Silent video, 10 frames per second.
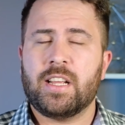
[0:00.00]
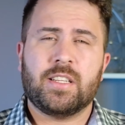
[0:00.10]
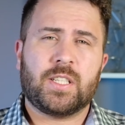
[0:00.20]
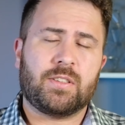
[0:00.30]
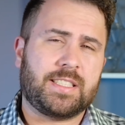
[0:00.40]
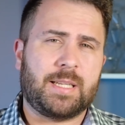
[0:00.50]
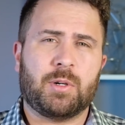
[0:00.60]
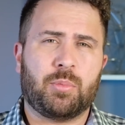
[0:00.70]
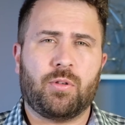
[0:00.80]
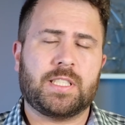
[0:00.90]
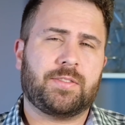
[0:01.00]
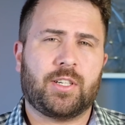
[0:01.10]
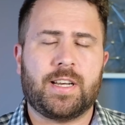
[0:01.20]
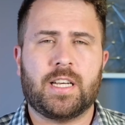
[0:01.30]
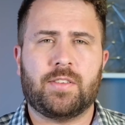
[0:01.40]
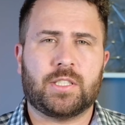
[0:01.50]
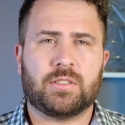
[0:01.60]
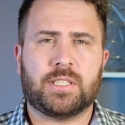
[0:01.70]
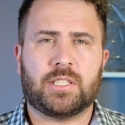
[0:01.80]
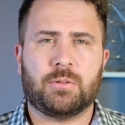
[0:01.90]
to redeem your points for your individual
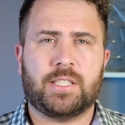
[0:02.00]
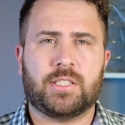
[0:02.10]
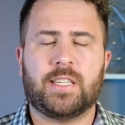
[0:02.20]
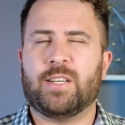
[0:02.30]
situation.